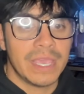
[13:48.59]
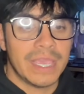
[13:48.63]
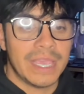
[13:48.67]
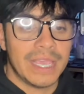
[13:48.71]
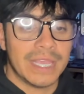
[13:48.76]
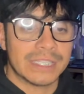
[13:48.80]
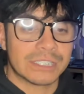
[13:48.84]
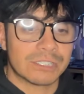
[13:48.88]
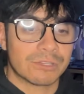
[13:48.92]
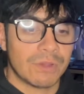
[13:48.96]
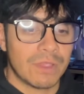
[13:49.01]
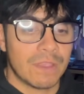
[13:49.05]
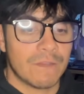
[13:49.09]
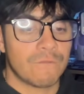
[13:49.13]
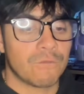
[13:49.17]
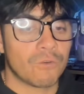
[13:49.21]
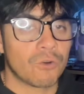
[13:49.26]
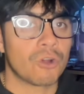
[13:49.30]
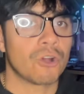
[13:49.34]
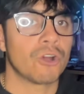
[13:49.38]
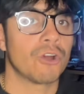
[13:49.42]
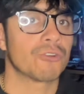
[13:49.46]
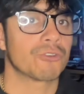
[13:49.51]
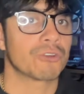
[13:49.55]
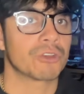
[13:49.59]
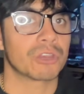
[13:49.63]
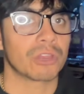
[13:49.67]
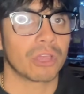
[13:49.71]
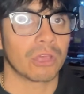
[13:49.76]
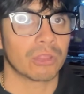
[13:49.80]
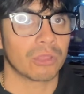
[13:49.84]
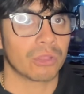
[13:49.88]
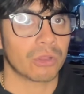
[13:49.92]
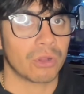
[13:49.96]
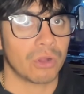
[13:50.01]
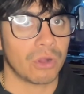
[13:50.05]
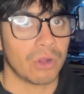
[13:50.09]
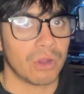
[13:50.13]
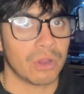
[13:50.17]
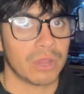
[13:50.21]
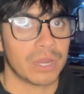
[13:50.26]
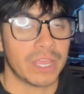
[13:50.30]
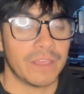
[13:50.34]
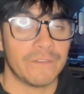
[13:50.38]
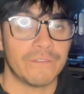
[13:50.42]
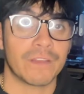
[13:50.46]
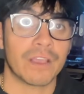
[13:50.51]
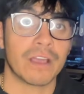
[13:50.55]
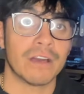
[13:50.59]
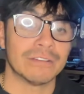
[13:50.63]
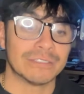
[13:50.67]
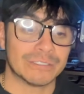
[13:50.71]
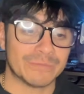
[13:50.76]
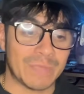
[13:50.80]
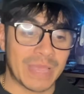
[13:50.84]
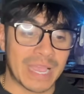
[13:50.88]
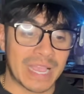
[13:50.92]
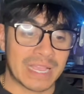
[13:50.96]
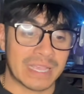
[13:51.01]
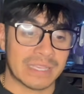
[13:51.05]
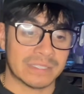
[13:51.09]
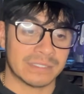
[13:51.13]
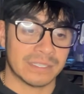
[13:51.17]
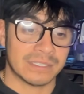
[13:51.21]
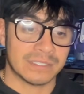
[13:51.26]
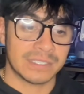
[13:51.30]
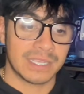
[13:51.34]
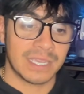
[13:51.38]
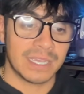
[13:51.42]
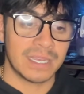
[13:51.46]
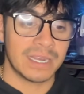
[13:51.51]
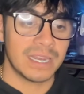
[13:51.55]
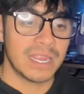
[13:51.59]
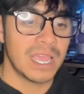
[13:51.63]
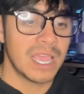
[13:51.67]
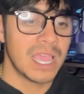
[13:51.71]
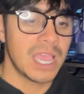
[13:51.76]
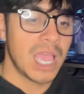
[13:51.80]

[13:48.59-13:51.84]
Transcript: into a $400 card if it comes back as a 10.